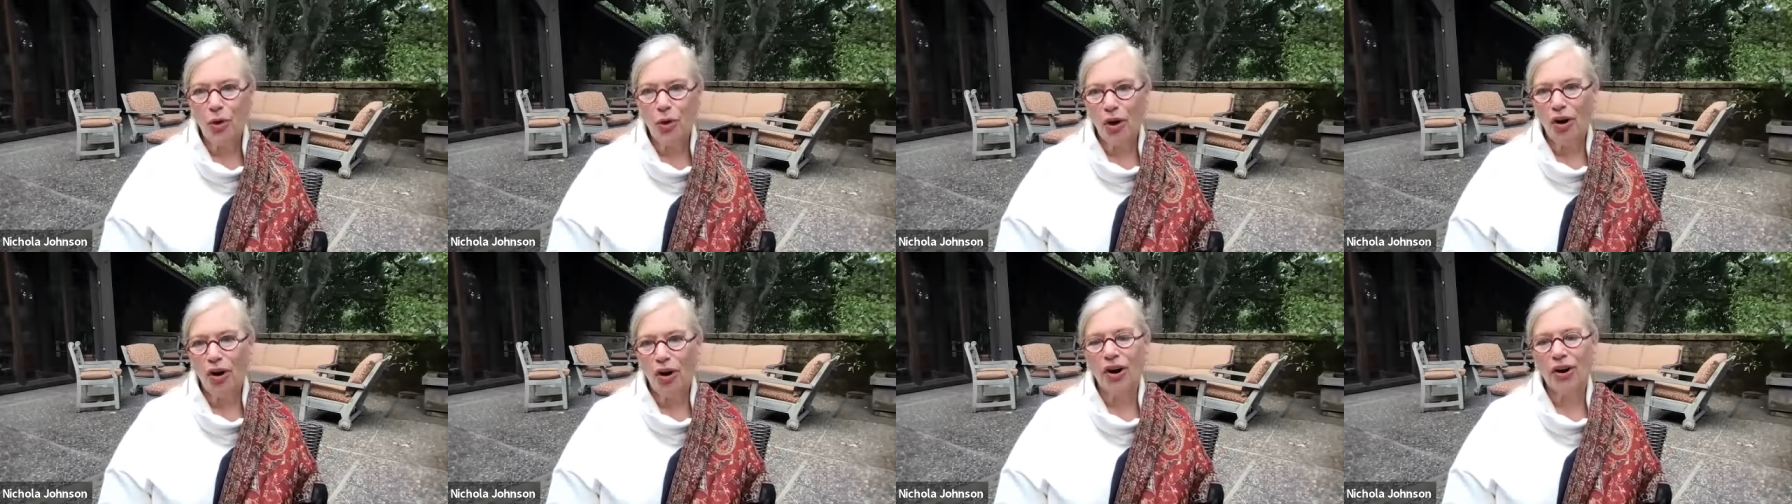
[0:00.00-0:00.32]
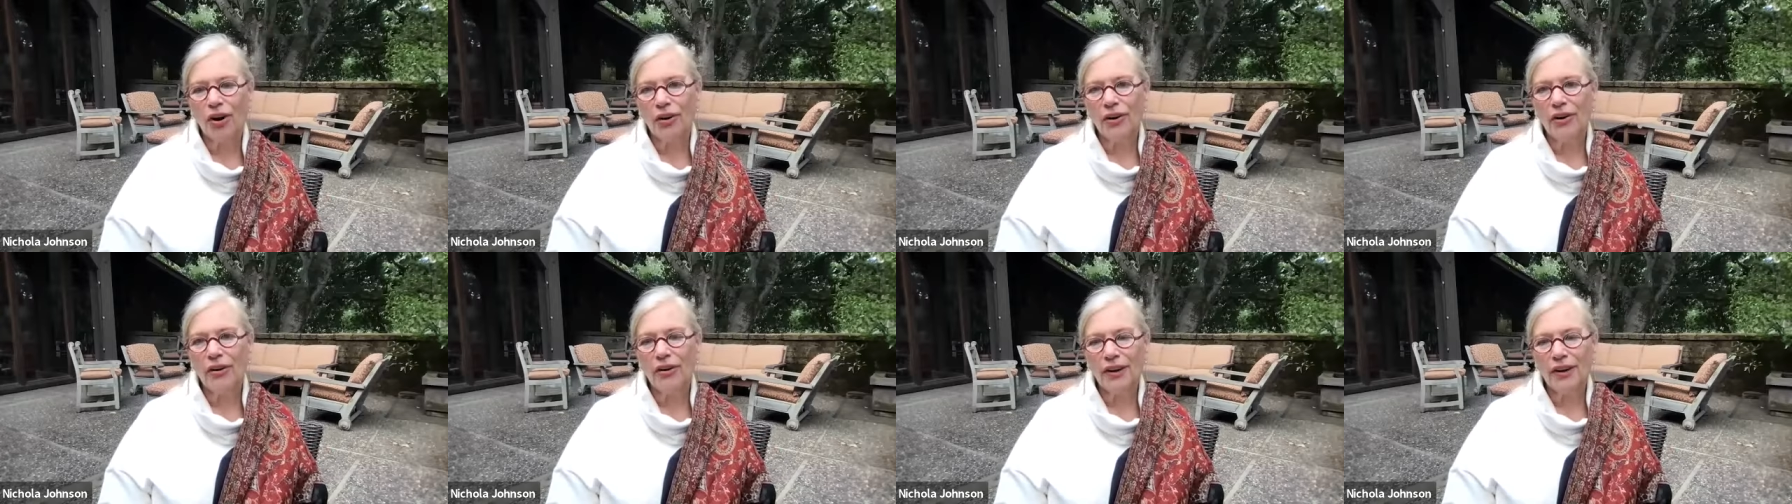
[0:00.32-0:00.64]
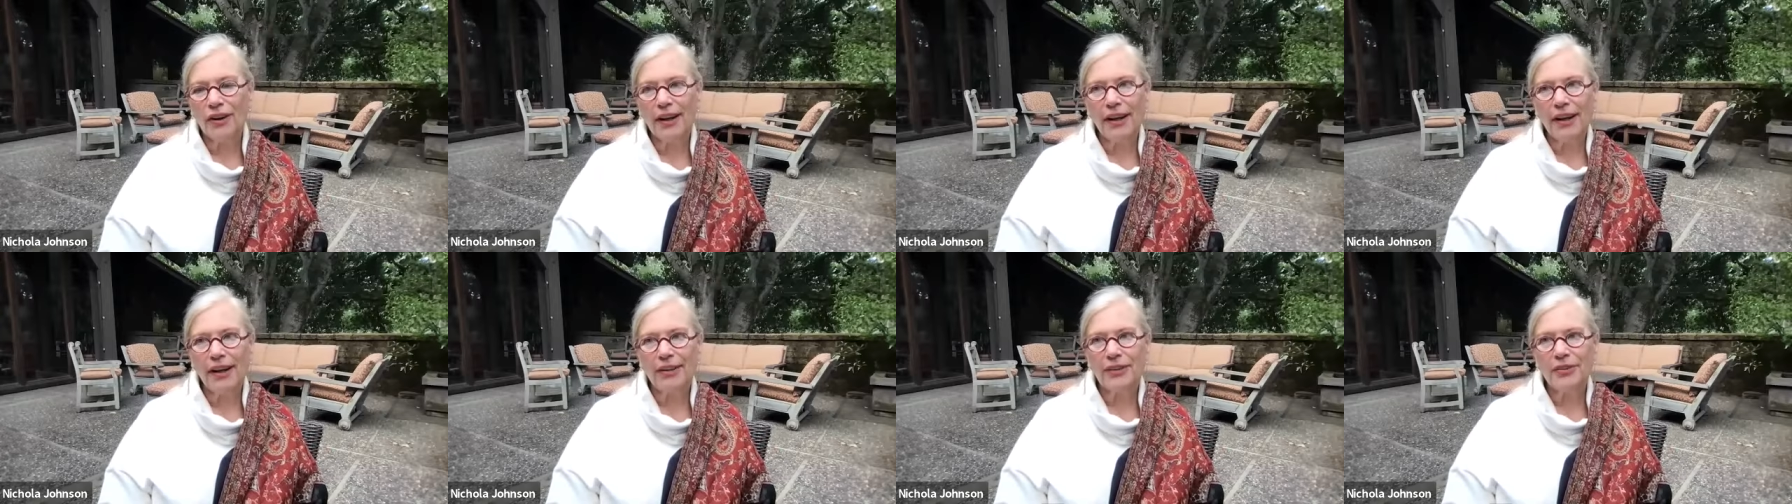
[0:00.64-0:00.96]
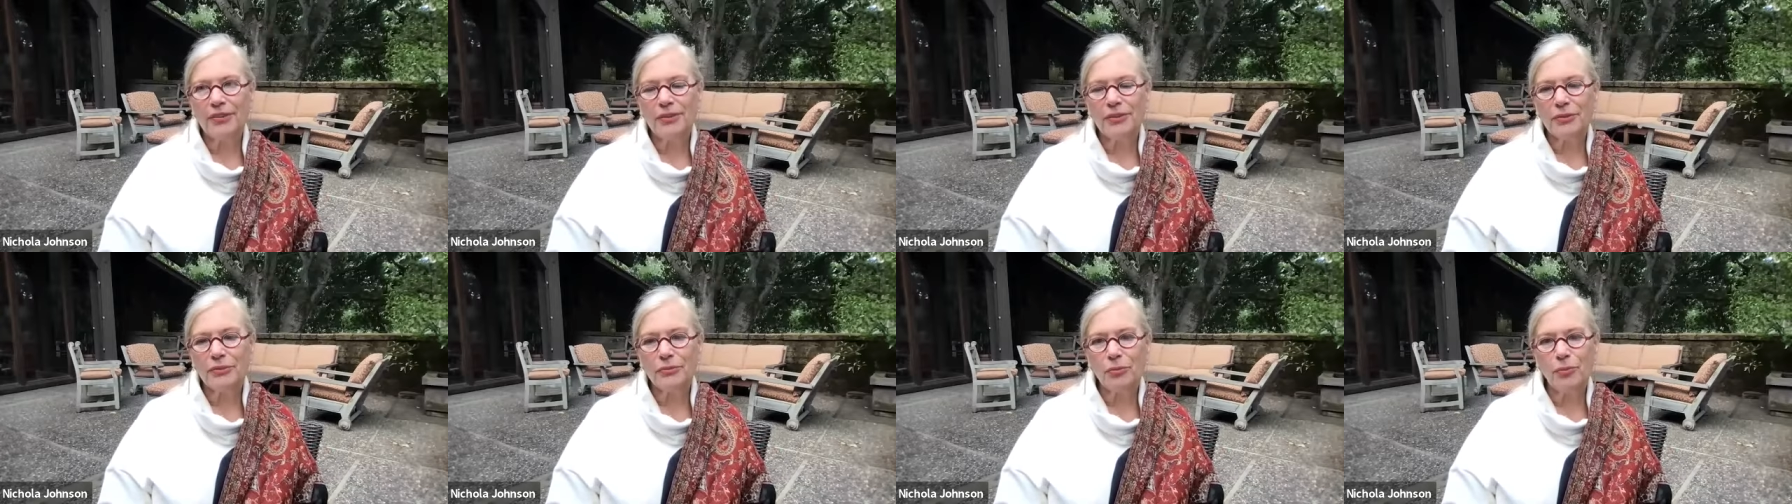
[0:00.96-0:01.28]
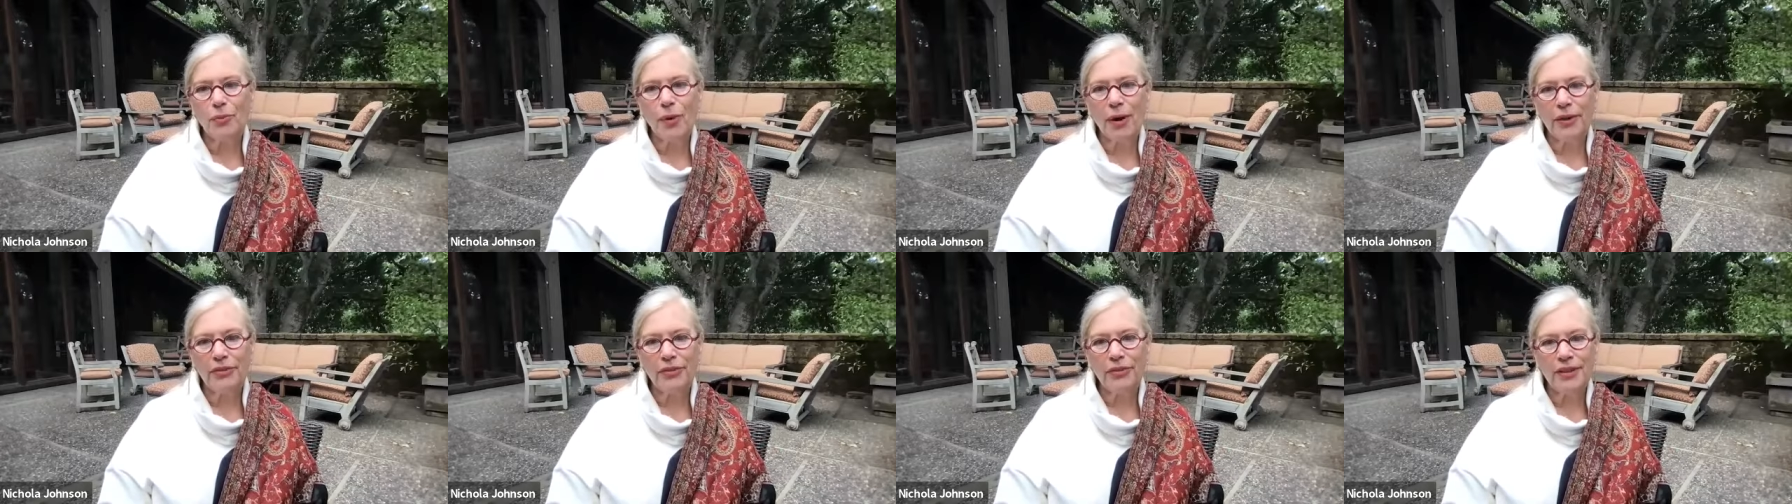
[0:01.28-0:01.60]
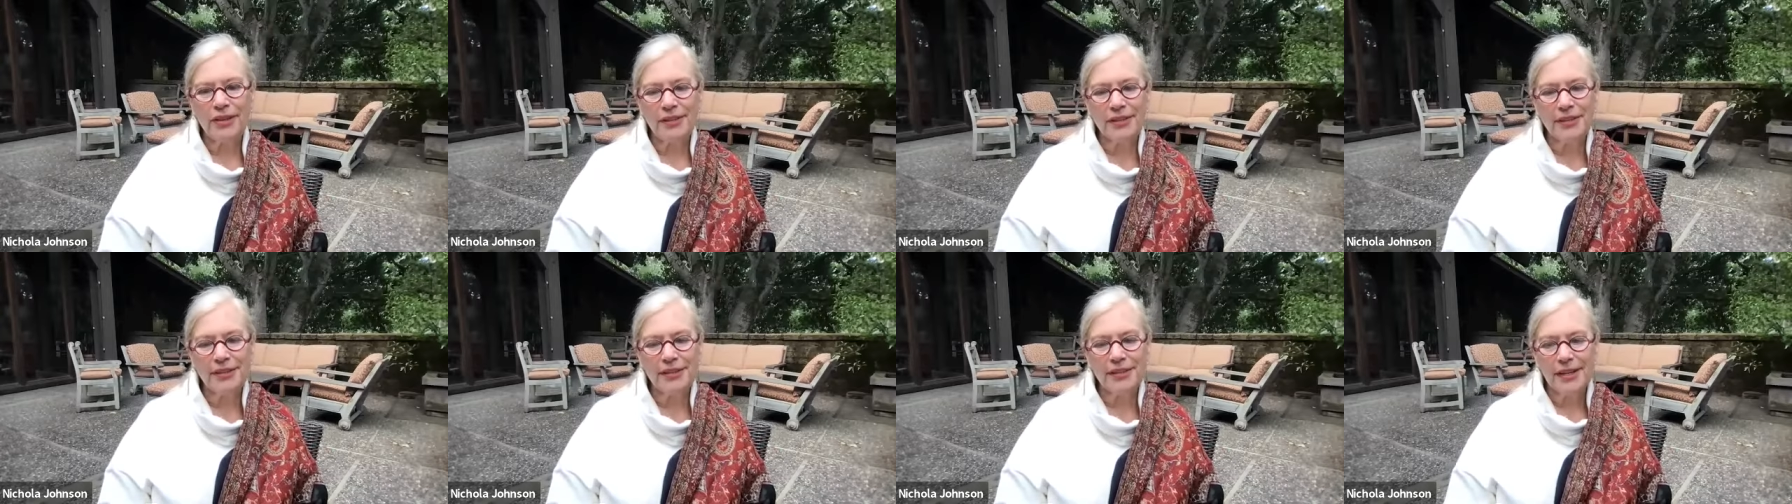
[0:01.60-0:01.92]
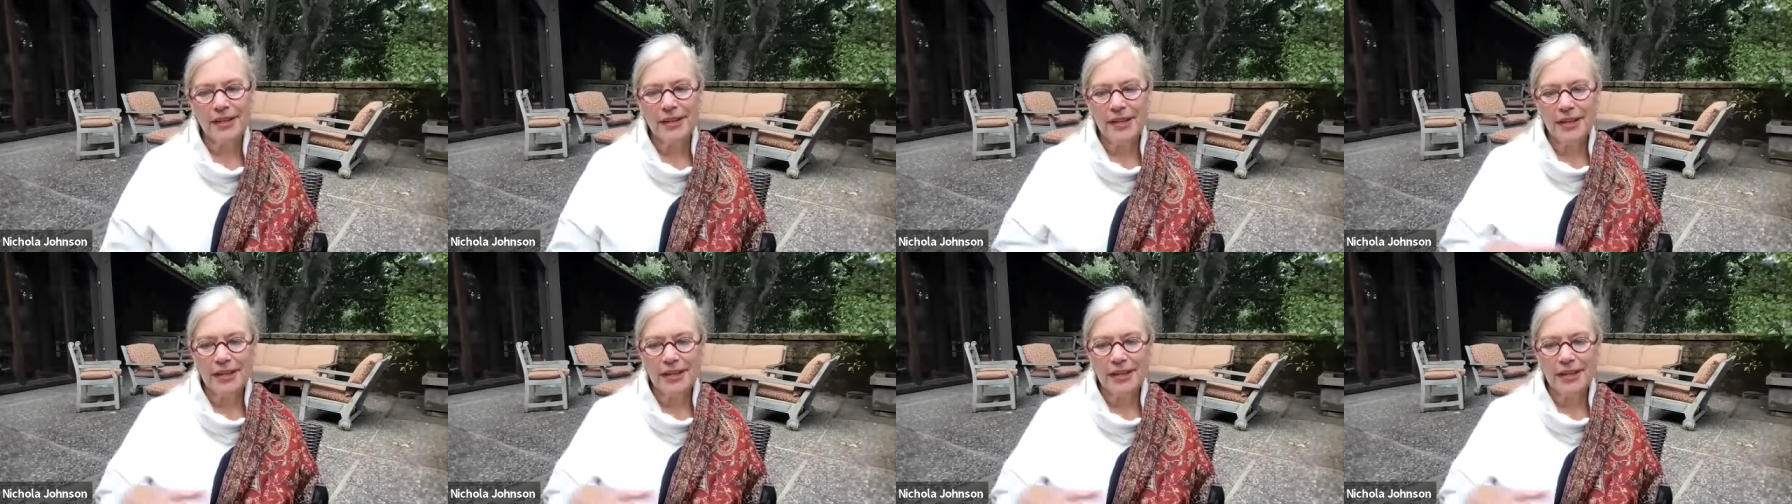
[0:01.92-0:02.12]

are and what this